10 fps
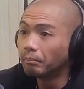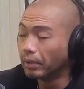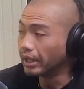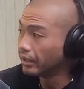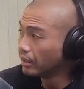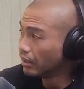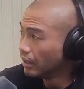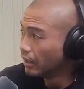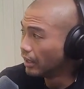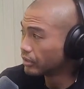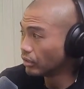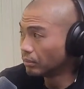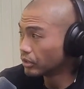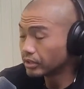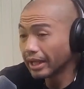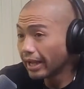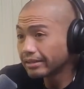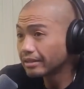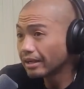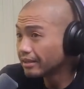But it's almost the
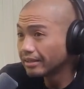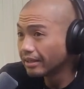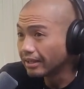anxiety,